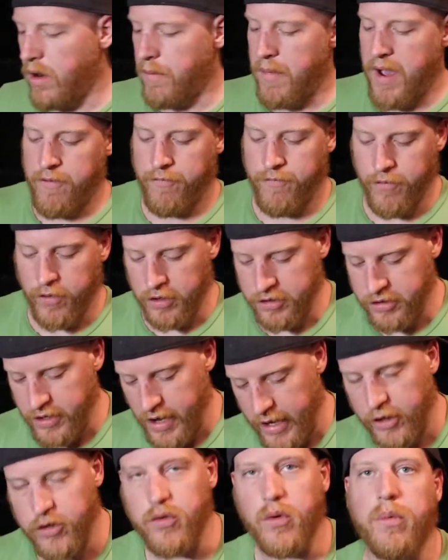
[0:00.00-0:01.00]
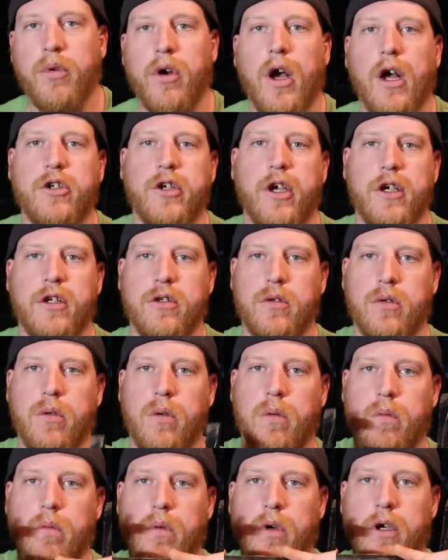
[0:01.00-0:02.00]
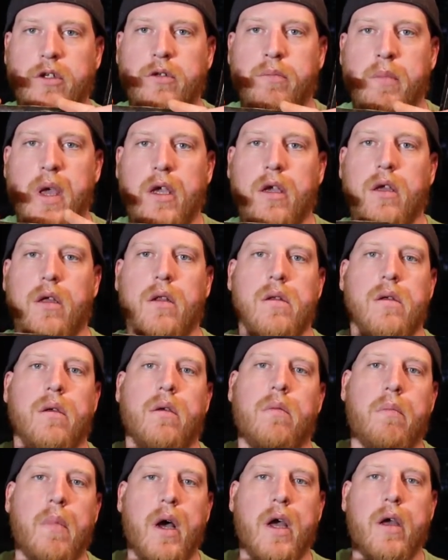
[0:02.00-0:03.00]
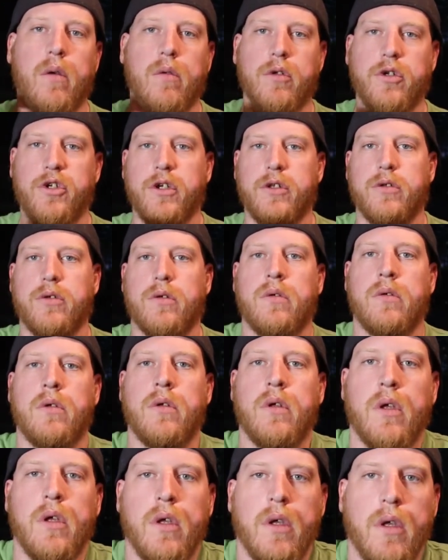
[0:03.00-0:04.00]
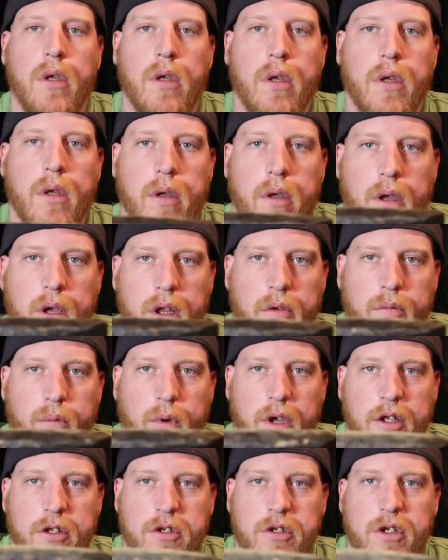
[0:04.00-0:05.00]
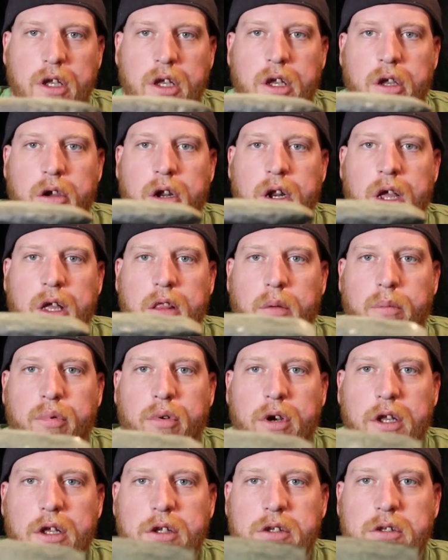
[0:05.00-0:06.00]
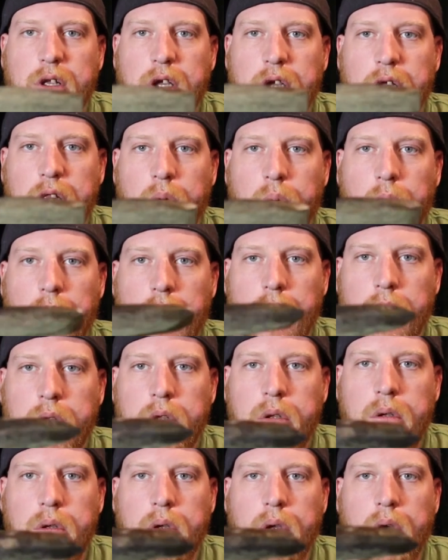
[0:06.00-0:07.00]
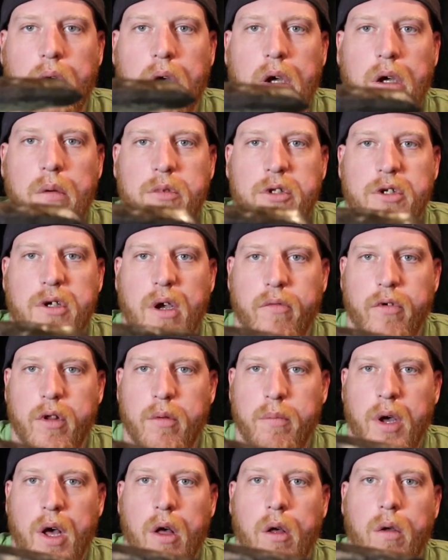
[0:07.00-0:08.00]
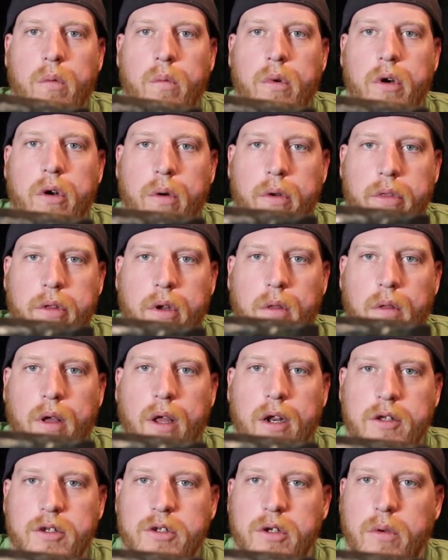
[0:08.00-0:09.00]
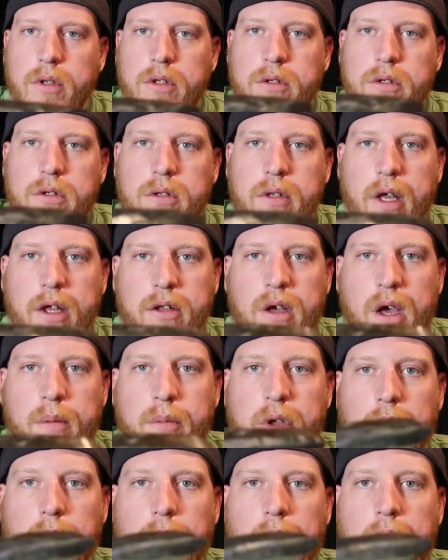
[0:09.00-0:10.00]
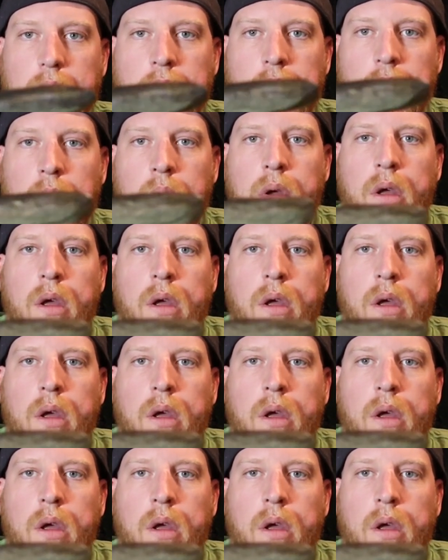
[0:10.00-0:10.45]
of my first actual projects was making my own chisel. And if we can see here, it ain't the prettiest thing in the world. It's covered in pollen. We're in North Carolina, so it's that time of year right now.